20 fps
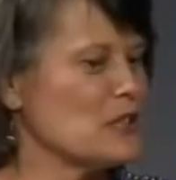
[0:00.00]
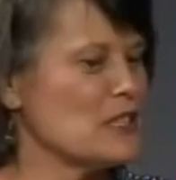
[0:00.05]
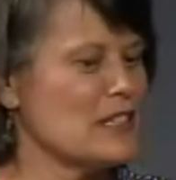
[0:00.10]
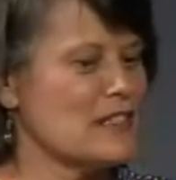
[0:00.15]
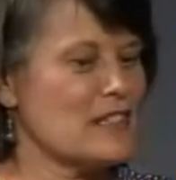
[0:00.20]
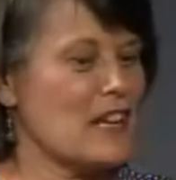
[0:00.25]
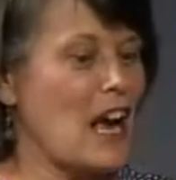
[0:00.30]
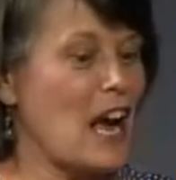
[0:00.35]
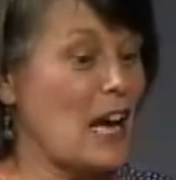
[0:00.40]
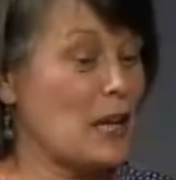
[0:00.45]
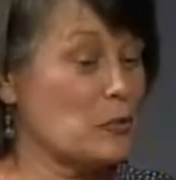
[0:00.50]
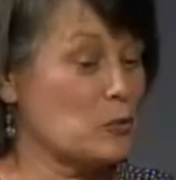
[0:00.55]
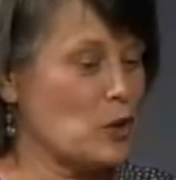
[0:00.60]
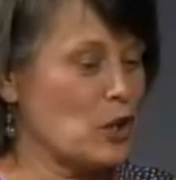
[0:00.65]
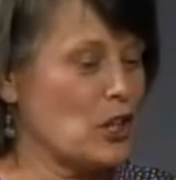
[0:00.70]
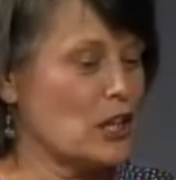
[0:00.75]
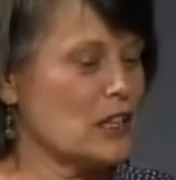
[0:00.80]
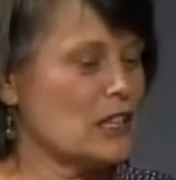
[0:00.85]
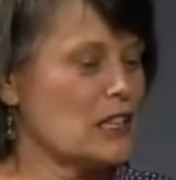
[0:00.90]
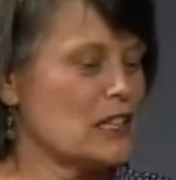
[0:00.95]
design
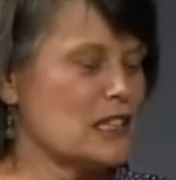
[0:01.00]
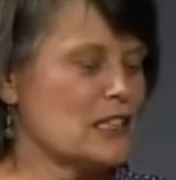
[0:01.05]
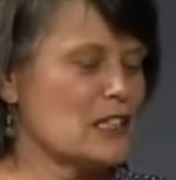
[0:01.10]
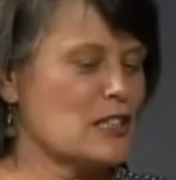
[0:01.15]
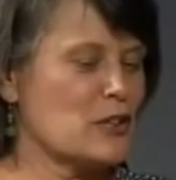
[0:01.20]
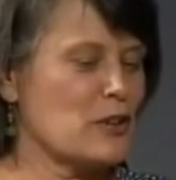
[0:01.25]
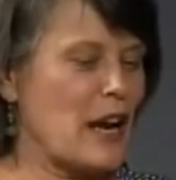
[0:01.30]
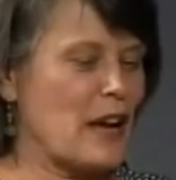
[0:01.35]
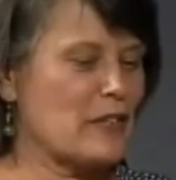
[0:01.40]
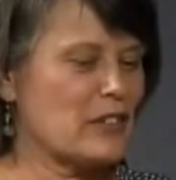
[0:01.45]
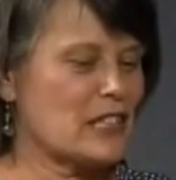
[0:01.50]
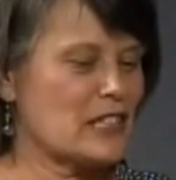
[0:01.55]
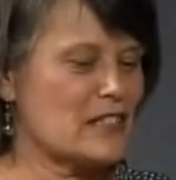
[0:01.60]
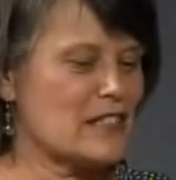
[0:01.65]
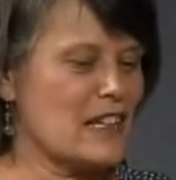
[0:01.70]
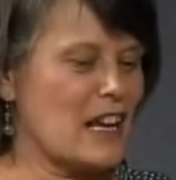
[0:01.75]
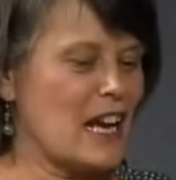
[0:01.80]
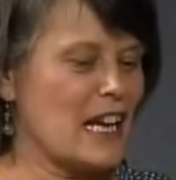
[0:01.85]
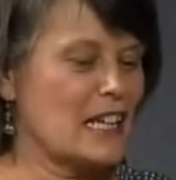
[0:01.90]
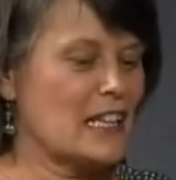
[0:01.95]
work, into graphic
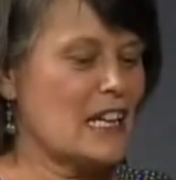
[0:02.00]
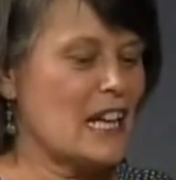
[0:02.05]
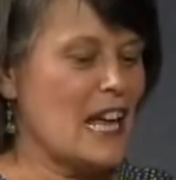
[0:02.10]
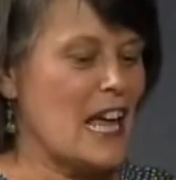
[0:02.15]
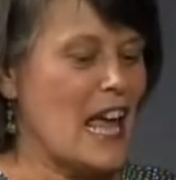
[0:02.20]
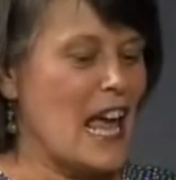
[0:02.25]
design.